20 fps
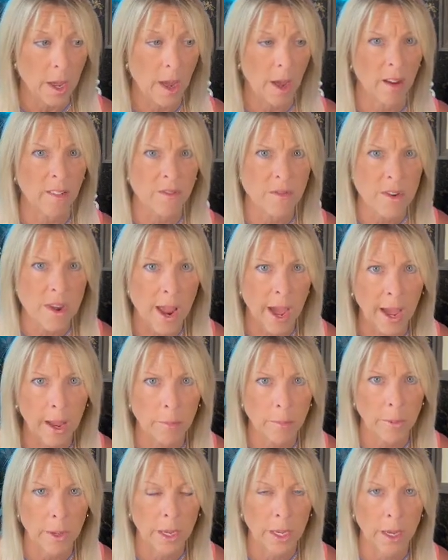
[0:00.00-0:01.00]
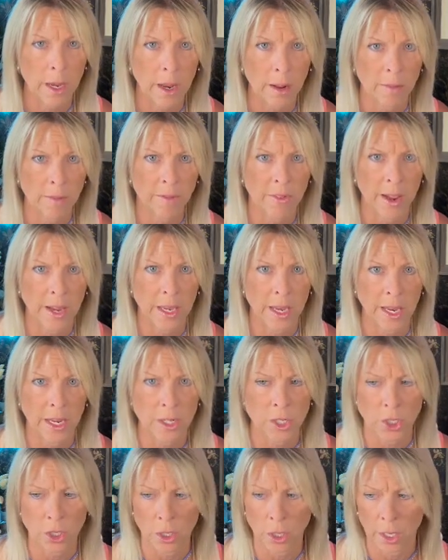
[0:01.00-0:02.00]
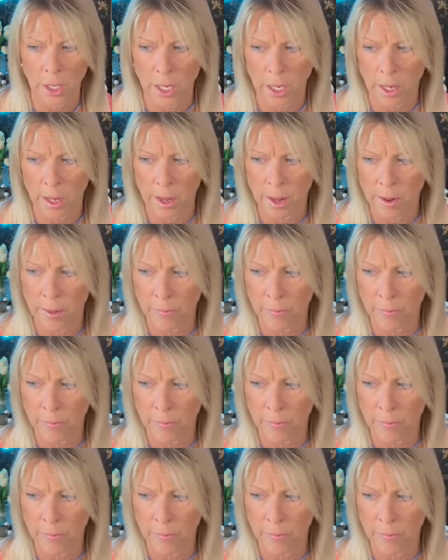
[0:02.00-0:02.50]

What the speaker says: of not being financially